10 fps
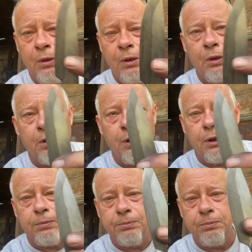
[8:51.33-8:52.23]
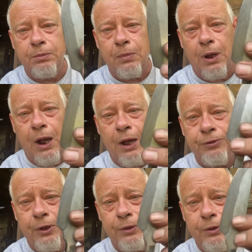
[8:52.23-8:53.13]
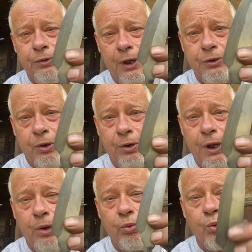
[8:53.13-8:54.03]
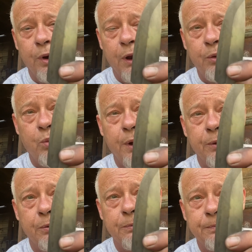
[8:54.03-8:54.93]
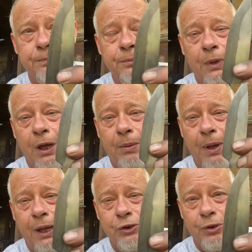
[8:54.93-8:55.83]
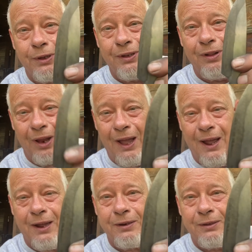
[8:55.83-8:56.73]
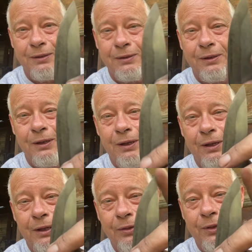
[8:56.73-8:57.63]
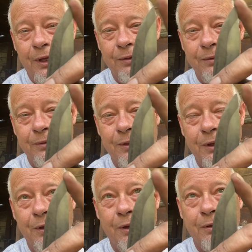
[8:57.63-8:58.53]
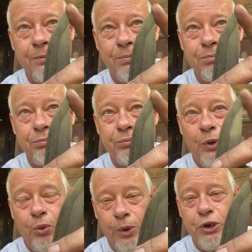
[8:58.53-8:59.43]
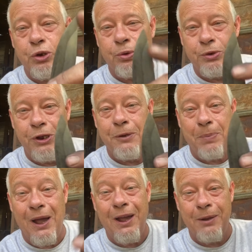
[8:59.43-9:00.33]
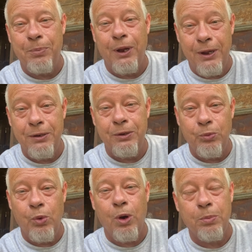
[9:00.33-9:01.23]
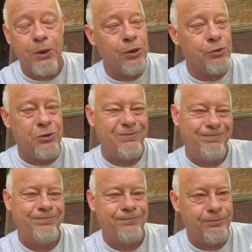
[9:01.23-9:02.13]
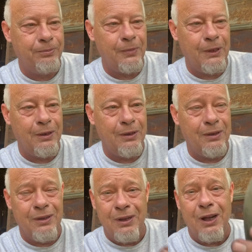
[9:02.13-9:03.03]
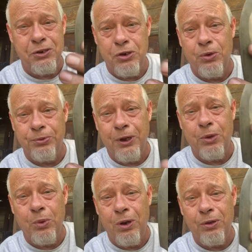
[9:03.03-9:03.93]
Now, I think that turned out really well. I'm actually glad that the original tip I had planned didn't work because I just don't think it would have looked